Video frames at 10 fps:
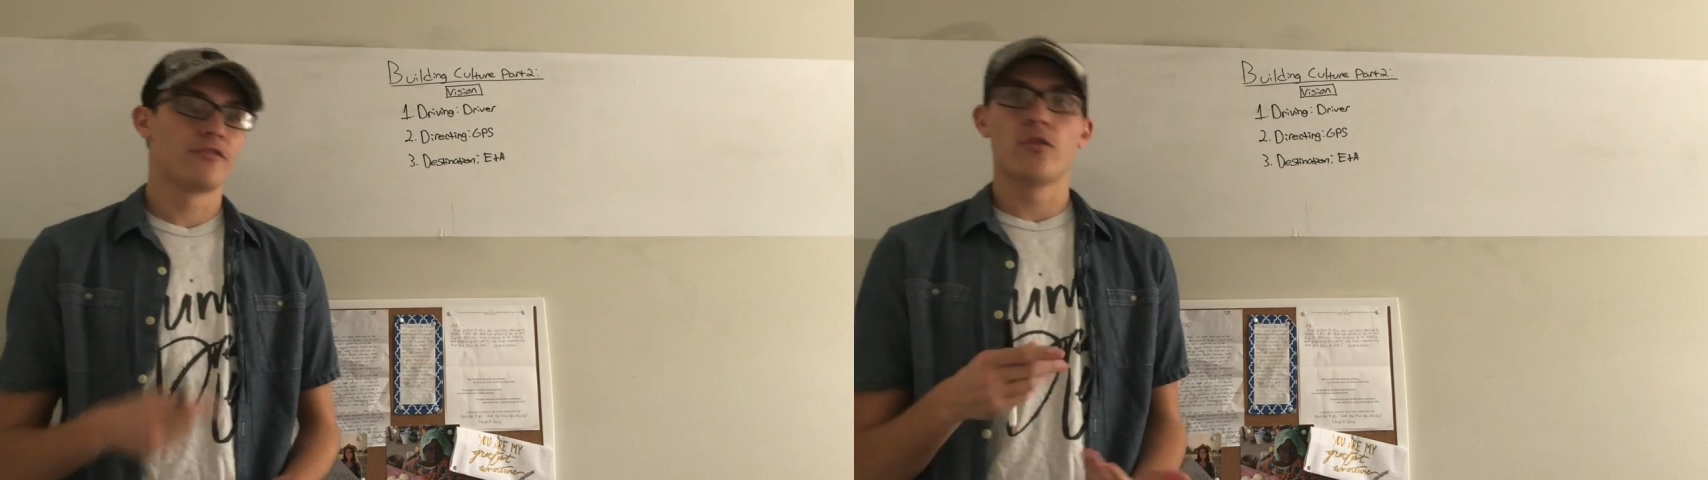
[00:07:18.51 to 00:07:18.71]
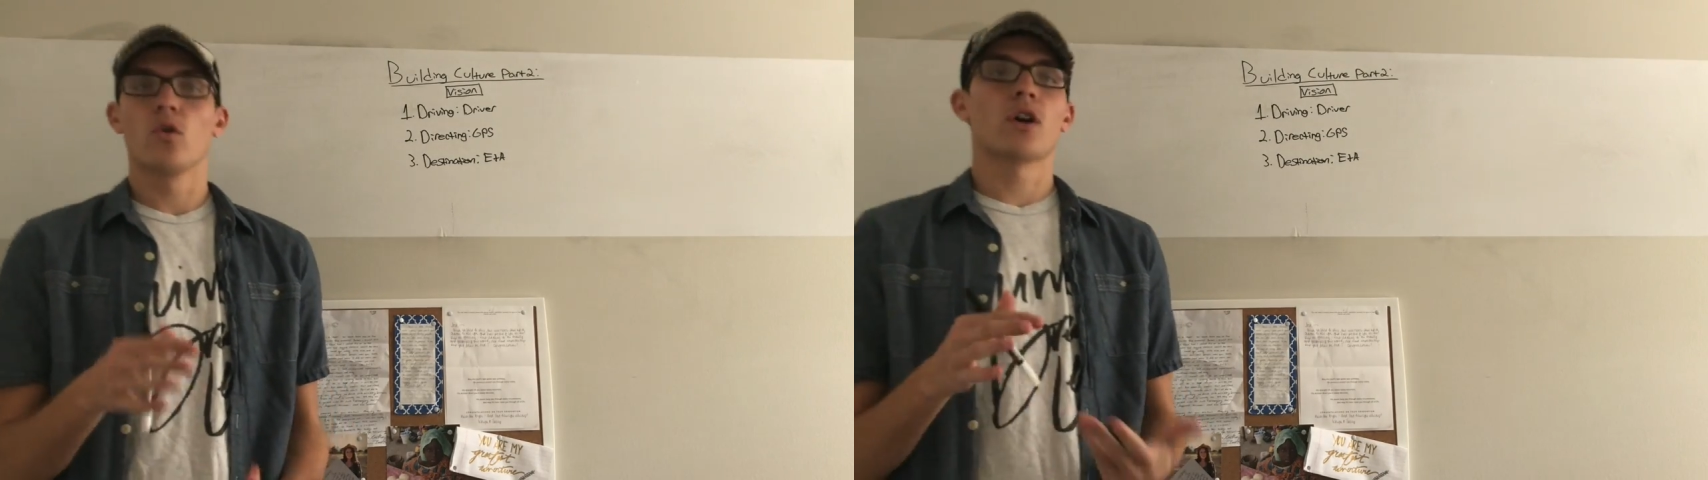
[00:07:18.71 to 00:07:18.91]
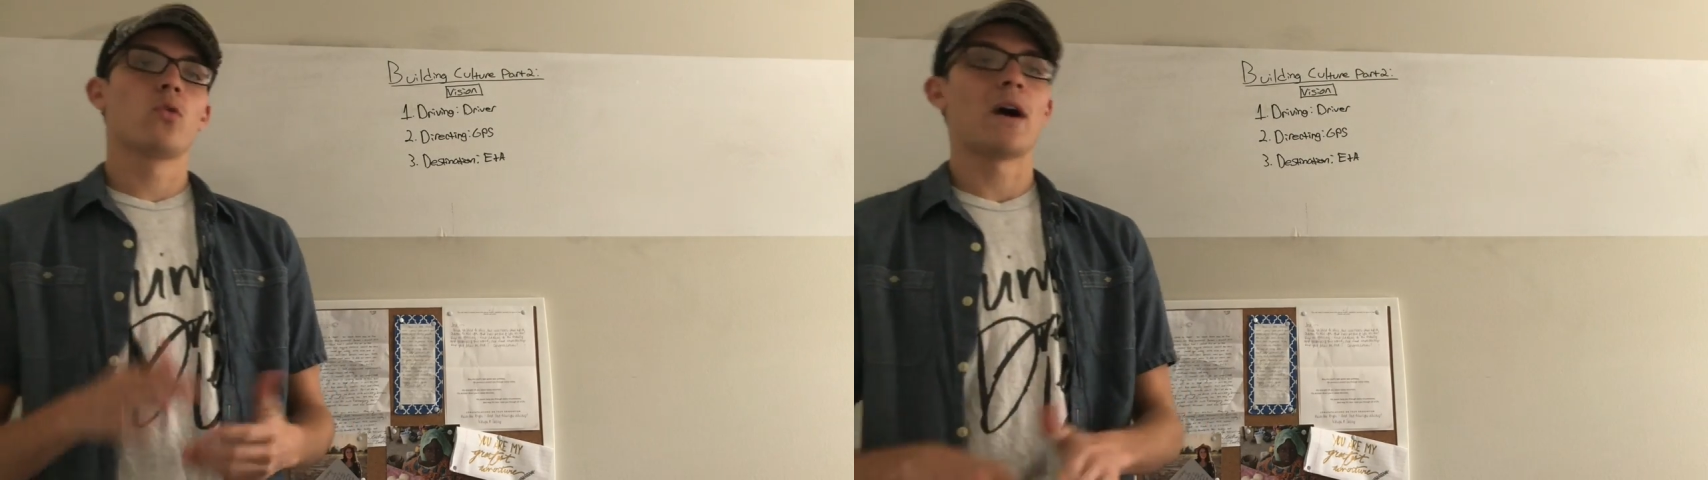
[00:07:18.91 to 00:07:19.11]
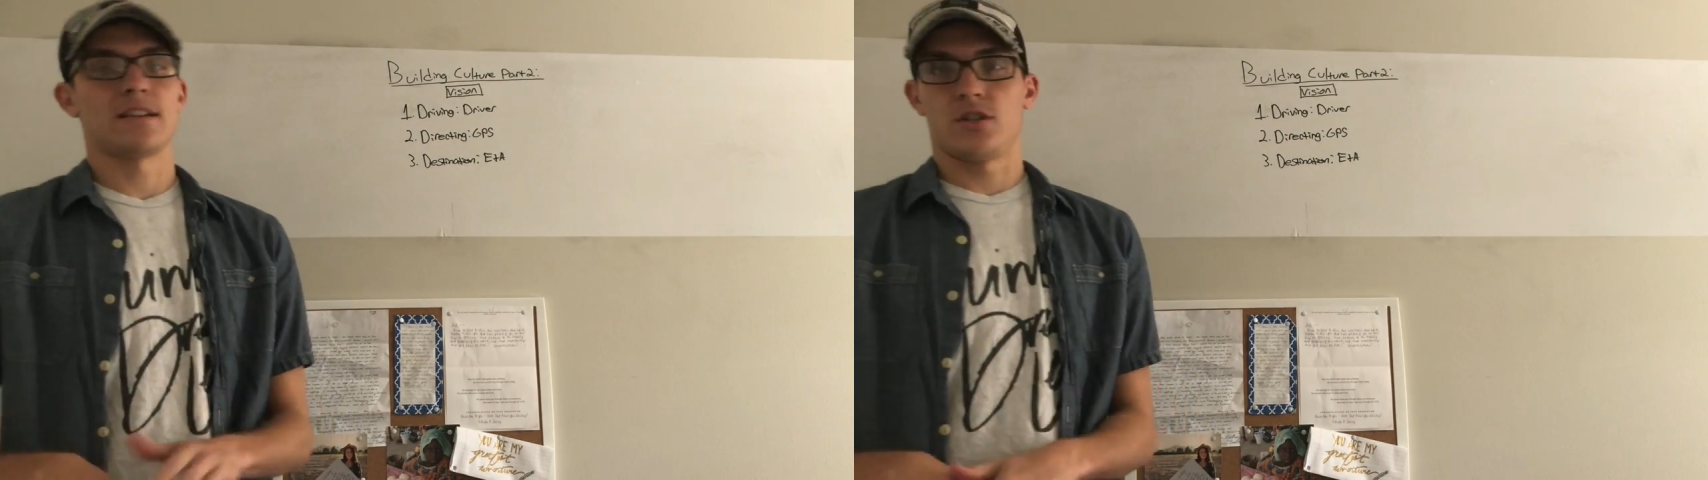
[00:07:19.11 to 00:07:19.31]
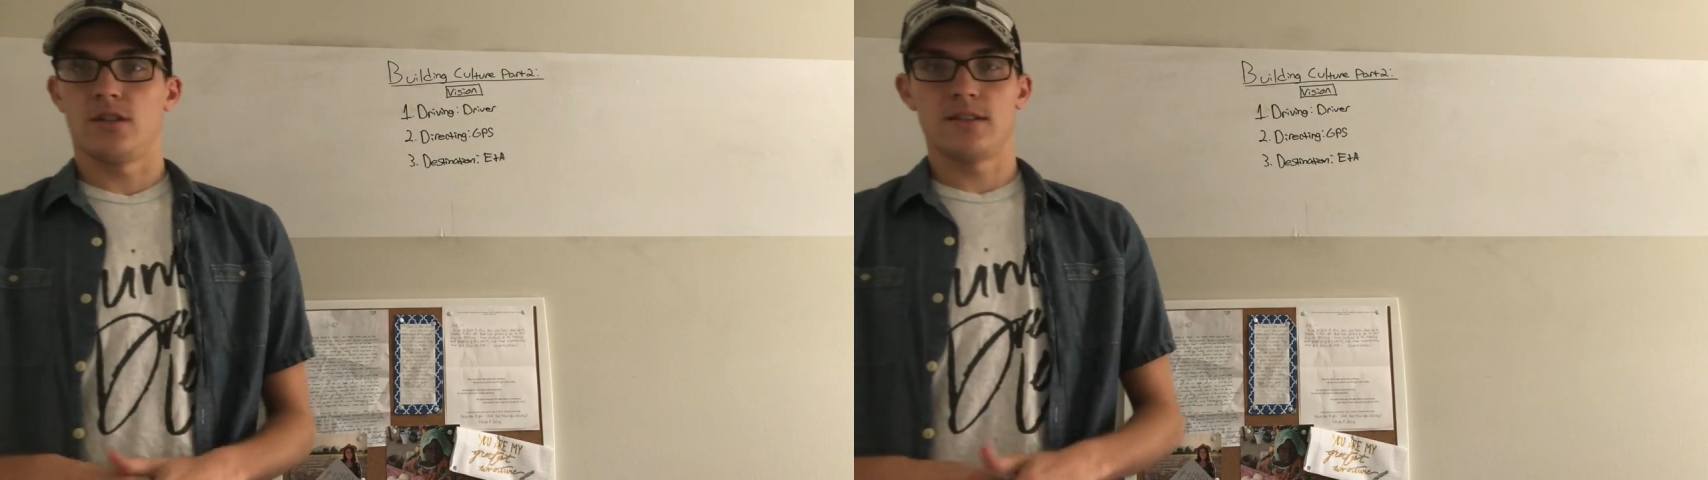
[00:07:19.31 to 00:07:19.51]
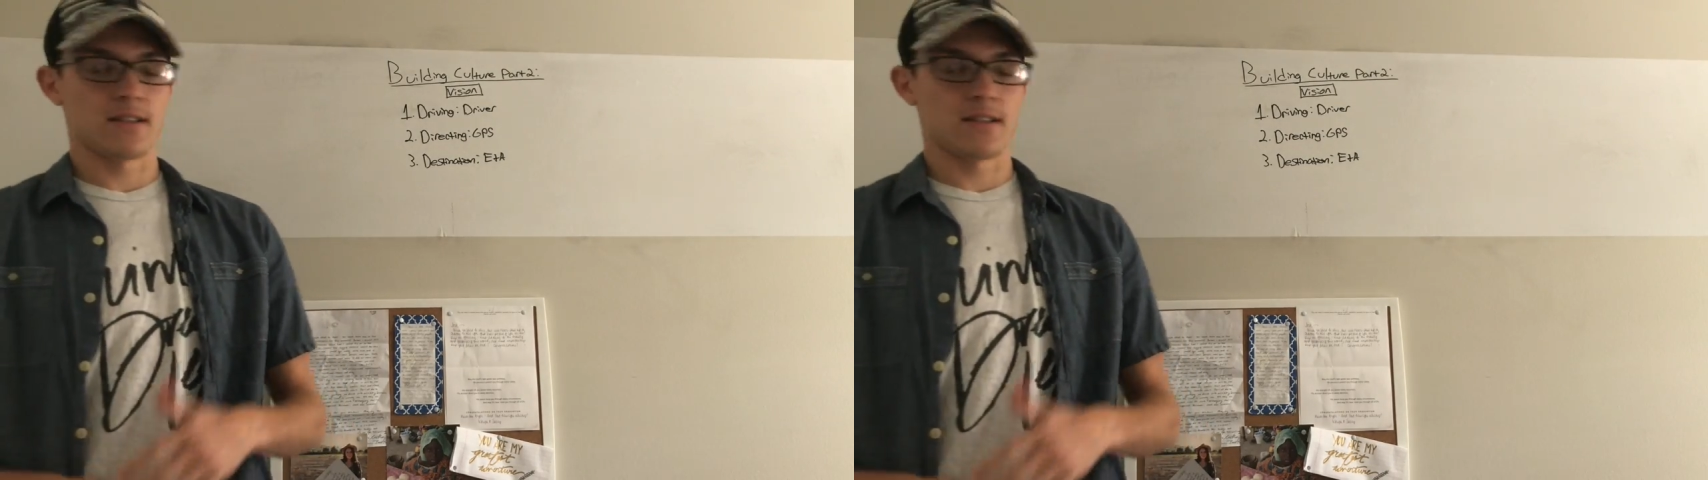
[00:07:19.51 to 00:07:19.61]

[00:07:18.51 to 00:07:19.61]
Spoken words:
four questions,